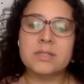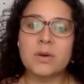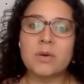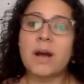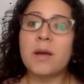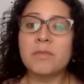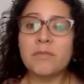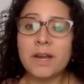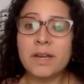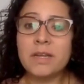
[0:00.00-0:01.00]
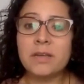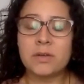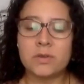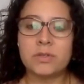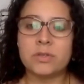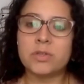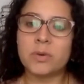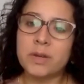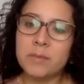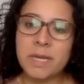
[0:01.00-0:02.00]
So I'm inviting you to
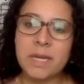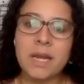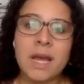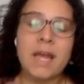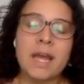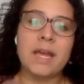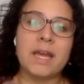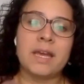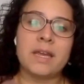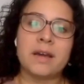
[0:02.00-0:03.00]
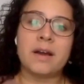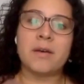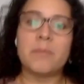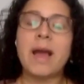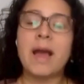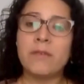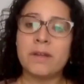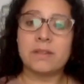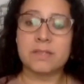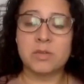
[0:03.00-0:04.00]
join me in
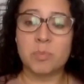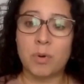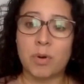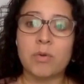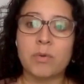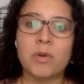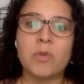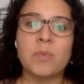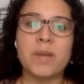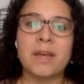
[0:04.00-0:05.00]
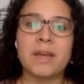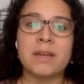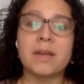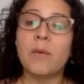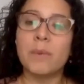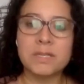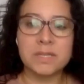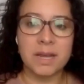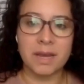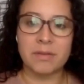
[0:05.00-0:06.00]
having this support group, in
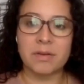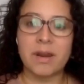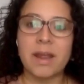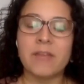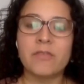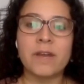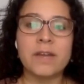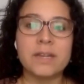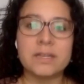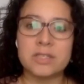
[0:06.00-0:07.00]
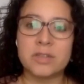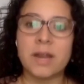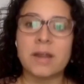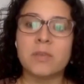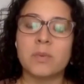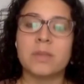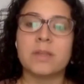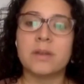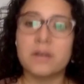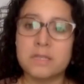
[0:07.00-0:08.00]
coming together and finding strength
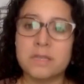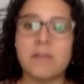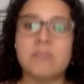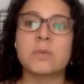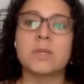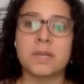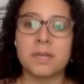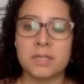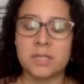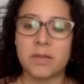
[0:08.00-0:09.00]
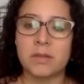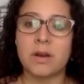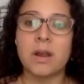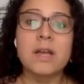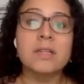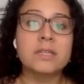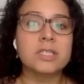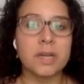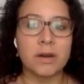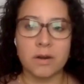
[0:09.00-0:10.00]
within ourselves, within each other,
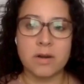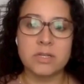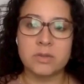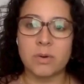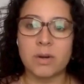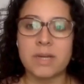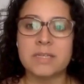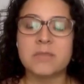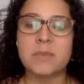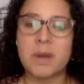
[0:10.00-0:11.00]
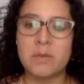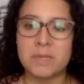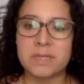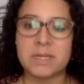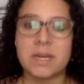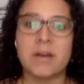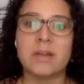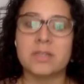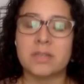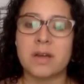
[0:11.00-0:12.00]
to share our stories about
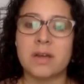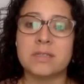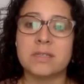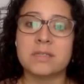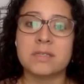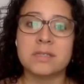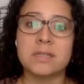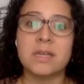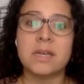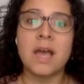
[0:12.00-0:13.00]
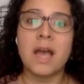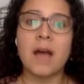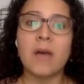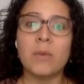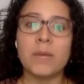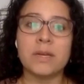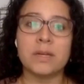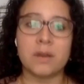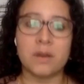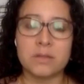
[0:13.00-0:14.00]
miscarriage loss, and to see how we
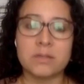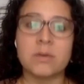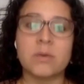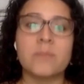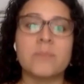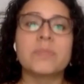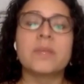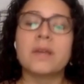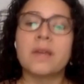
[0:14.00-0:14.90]
can also